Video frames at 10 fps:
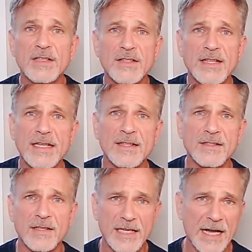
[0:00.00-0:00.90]
to things
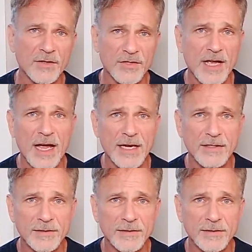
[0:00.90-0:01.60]
on the outside.